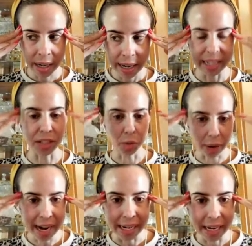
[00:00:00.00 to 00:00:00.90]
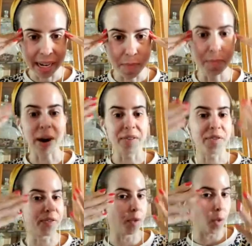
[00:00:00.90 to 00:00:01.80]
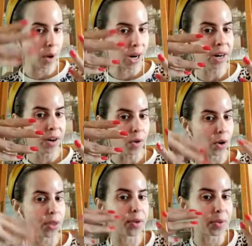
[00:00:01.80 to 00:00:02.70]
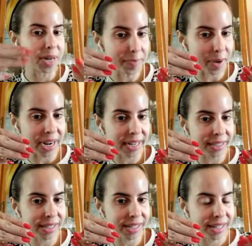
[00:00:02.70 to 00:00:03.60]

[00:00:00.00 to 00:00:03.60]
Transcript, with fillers: is great, but 4 or 3 brains